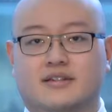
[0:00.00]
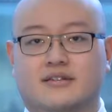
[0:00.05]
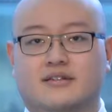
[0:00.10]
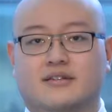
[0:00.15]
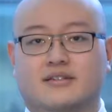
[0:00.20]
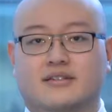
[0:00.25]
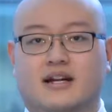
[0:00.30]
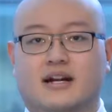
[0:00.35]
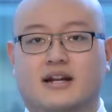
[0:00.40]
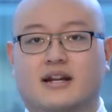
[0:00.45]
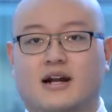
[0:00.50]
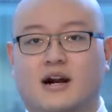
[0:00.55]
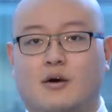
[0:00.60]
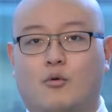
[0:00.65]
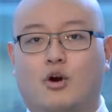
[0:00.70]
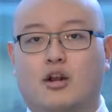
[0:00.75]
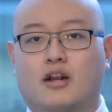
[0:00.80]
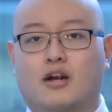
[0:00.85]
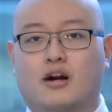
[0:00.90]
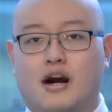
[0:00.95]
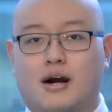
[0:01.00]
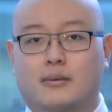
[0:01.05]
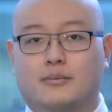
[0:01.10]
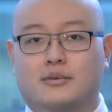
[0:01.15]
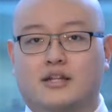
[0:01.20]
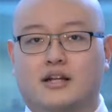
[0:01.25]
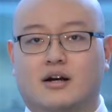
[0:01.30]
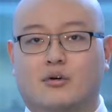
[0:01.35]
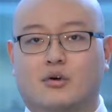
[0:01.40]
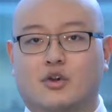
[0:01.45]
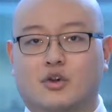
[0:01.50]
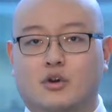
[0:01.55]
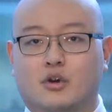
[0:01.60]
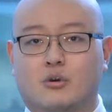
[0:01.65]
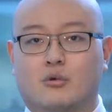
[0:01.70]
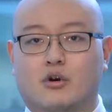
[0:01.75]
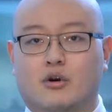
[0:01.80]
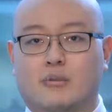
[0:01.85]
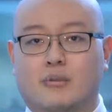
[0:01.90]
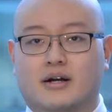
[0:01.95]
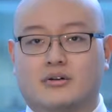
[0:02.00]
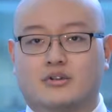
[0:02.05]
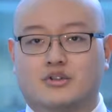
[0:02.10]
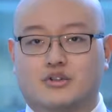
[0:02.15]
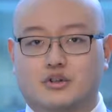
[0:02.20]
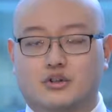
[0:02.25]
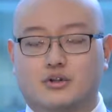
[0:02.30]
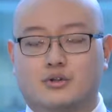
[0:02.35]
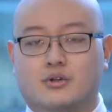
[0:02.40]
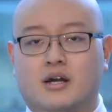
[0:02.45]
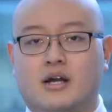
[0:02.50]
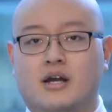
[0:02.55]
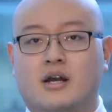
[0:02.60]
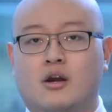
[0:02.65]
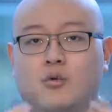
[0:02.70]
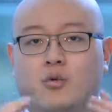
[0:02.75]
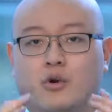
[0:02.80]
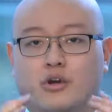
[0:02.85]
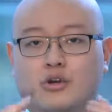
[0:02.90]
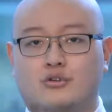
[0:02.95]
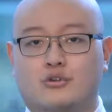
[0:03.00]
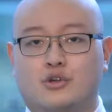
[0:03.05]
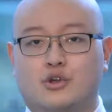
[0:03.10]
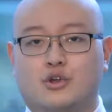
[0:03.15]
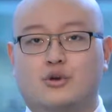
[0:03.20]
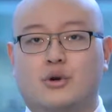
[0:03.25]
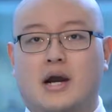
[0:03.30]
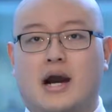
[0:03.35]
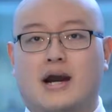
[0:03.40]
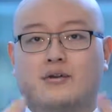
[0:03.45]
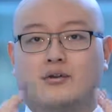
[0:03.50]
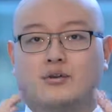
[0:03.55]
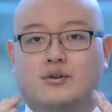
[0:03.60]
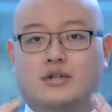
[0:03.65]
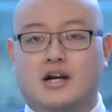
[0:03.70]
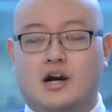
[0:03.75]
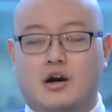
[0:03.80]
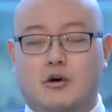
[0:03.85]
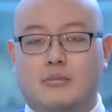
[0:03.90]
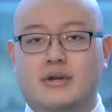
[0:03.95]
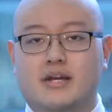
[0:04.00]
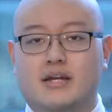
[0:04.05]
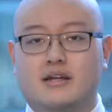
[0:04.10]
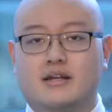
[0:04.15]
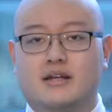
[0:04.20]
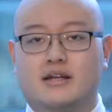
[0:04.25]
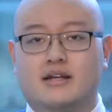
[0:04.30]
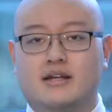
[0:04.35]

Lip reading: They decided, I want to opt in. I want to learn more about you, what you do, how you can help me.